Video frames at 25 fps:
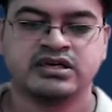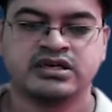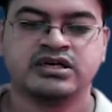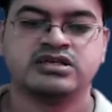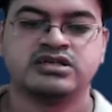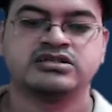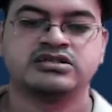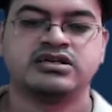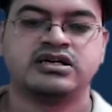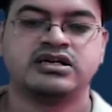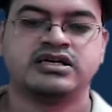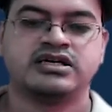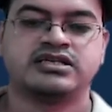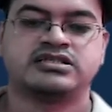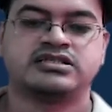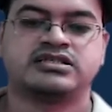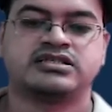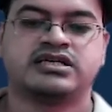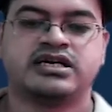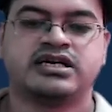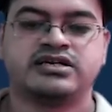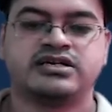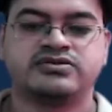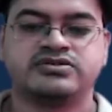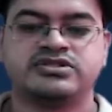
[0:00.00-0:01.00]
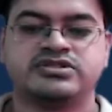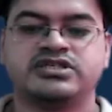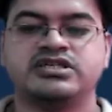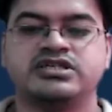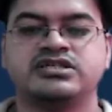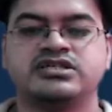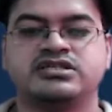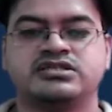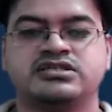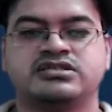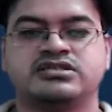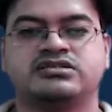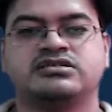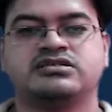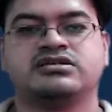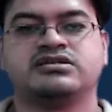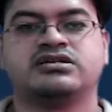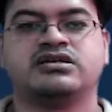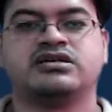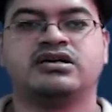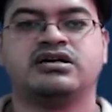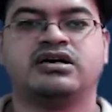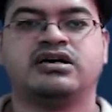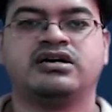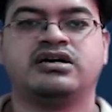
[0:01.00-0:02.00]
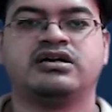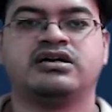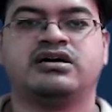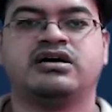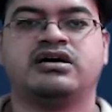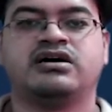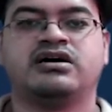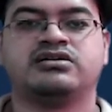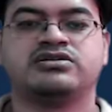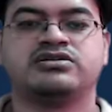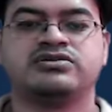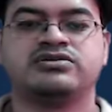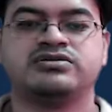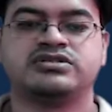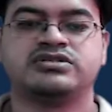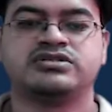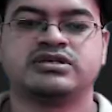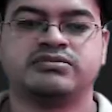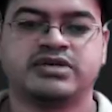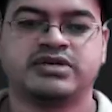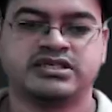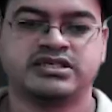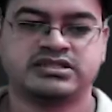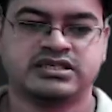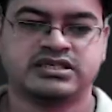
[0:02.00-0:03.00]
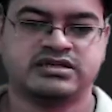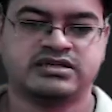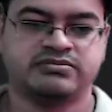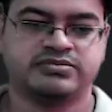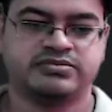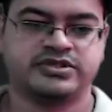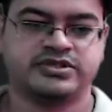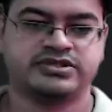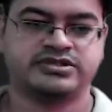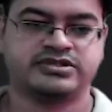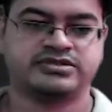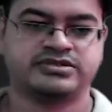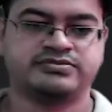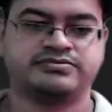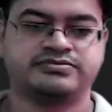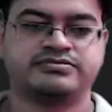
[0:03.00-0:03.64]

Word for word: So let us try to see this uh, through some examples.